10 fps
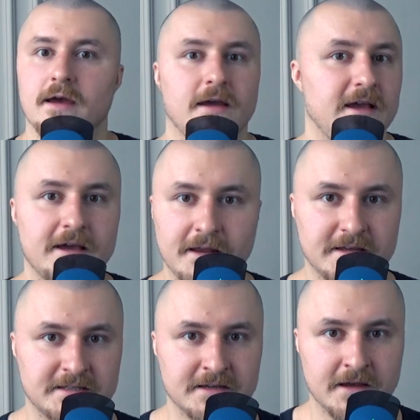It
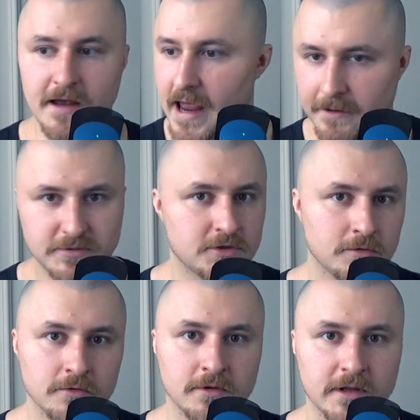is,
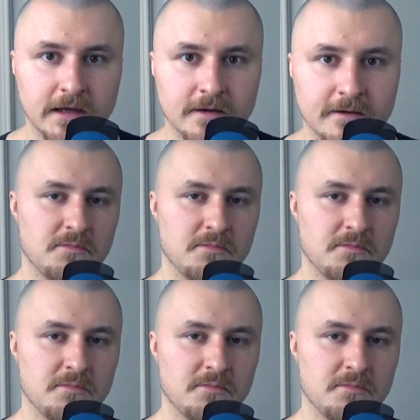absolutely.